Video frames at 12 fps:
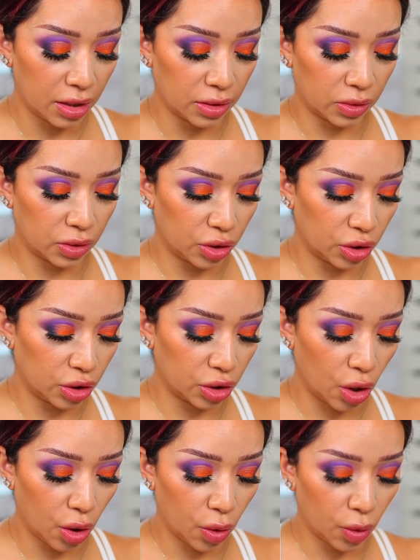
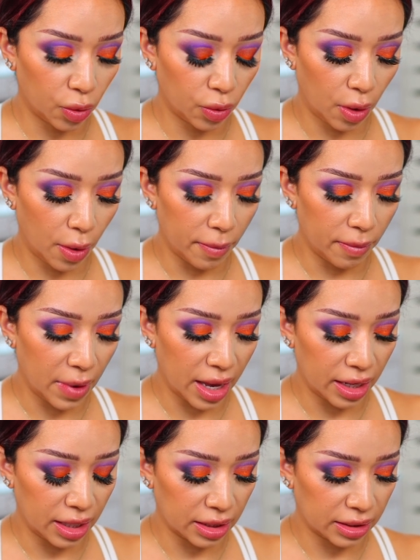so
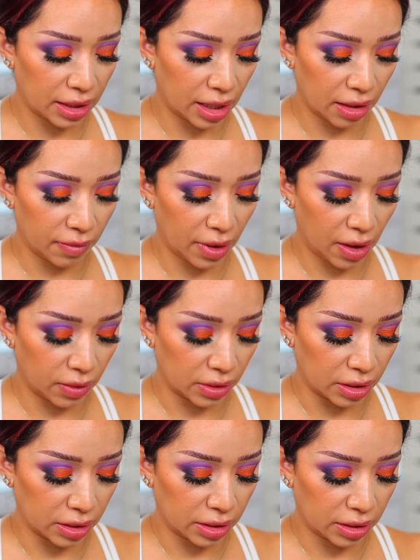many setting
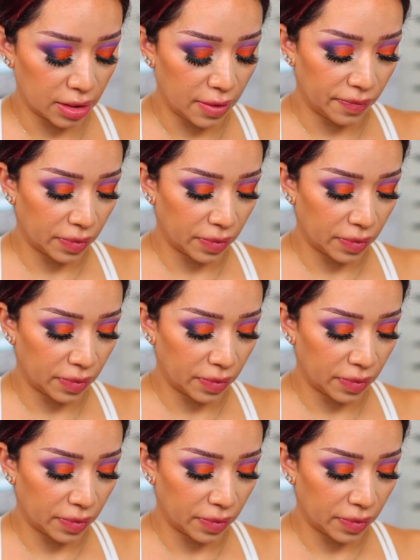powders.